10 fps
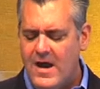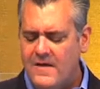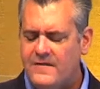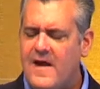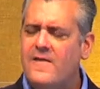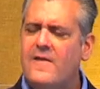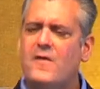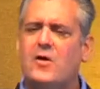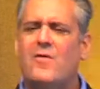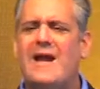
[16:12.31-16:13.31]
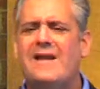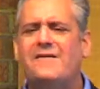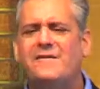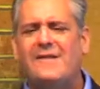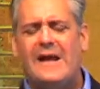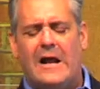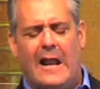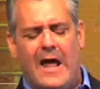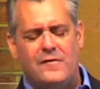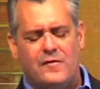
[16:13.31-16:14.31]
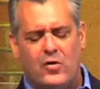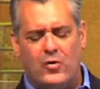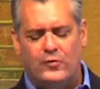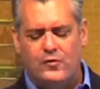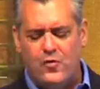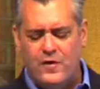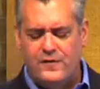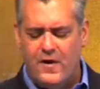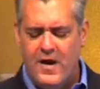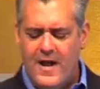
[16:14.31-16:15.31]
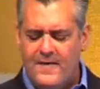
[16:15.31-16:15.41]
say that the greatest psychological torture